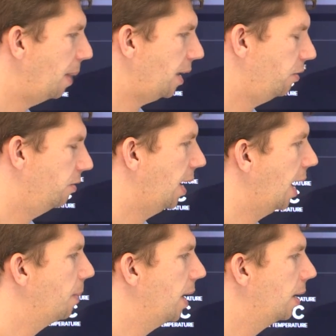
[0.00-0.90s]
Magnussen
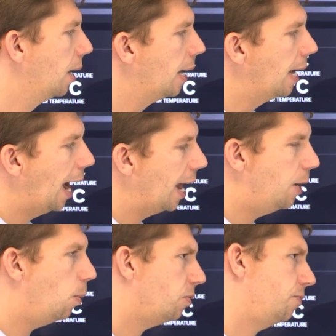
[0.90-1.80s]
came in,
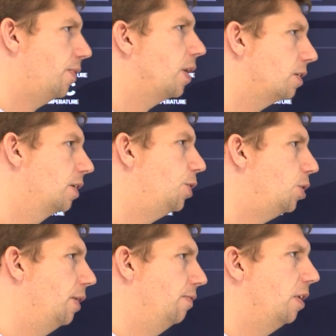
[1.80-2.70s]
and he wasn't fast
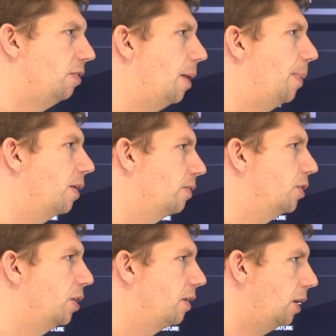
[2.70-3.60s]
initially. First lap out,
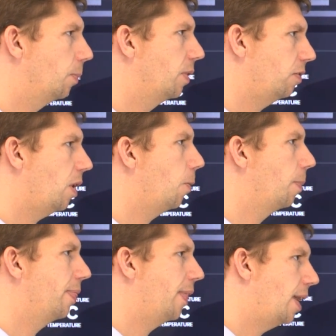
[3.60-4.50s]
actually, a little bit slow.
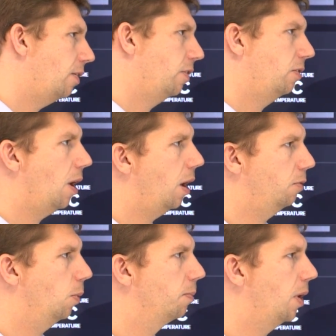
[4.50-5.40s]
But then as the
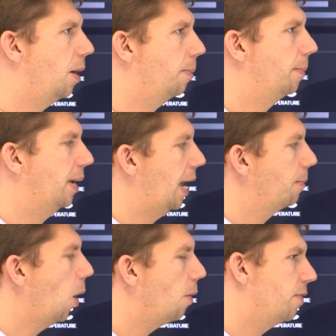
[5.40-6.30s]
tyres warmed up, it
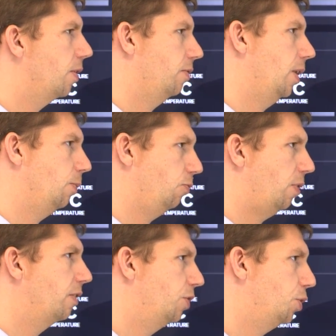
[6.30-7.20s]
became obvious that it was
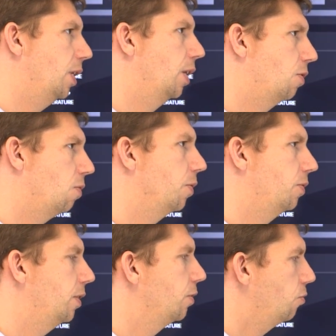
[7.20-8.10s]
transitioning
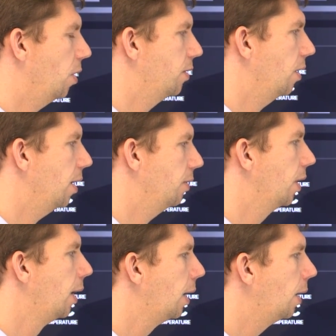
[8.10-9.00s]
across into dry tyres.